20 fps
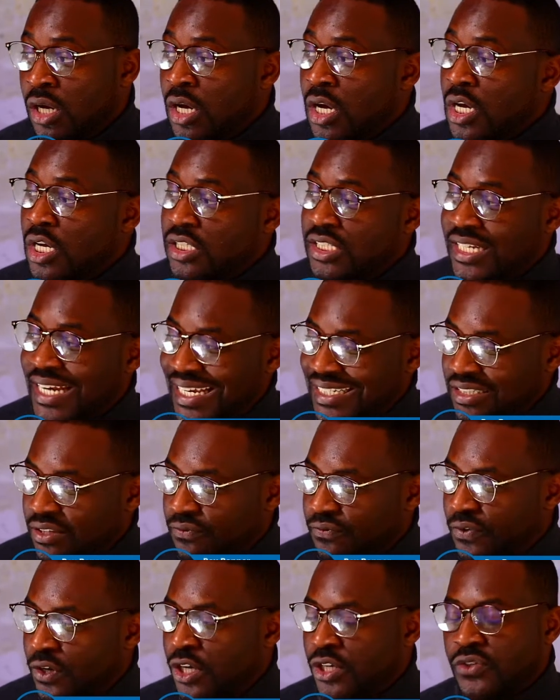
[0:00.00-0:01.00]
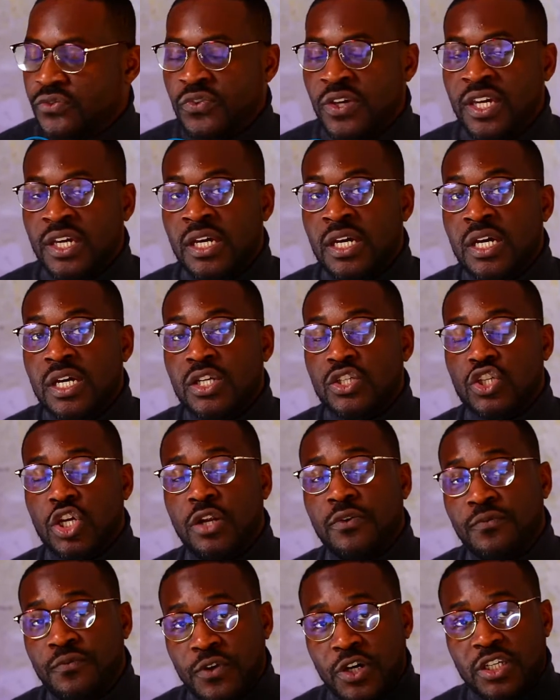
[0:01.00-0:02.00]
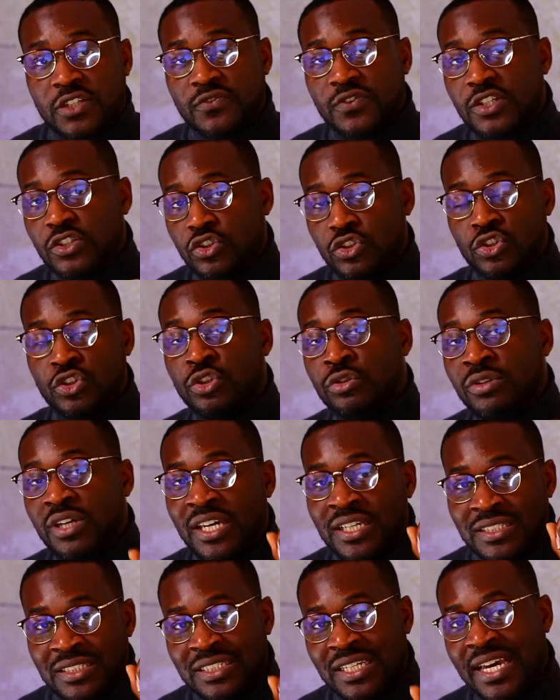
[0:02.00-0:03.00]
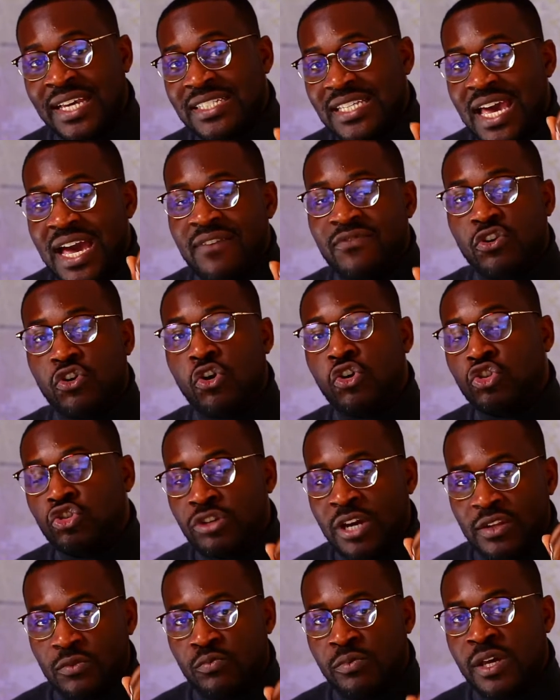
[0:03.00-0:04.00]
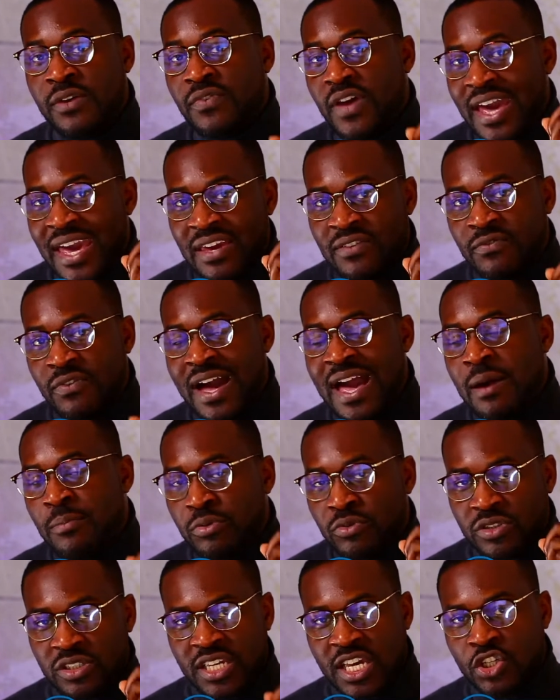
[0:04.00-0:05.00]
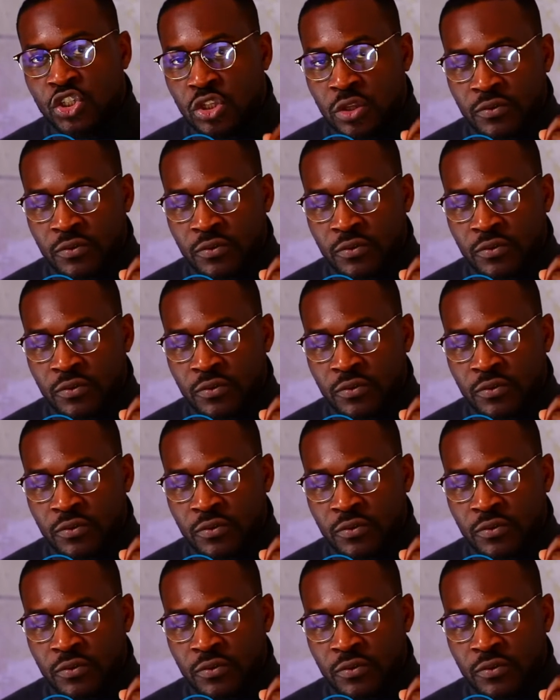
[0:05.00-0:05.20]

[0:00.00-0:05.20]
So that's the first thing. So the first thing to do is, yes, have a contract with a viable schedule of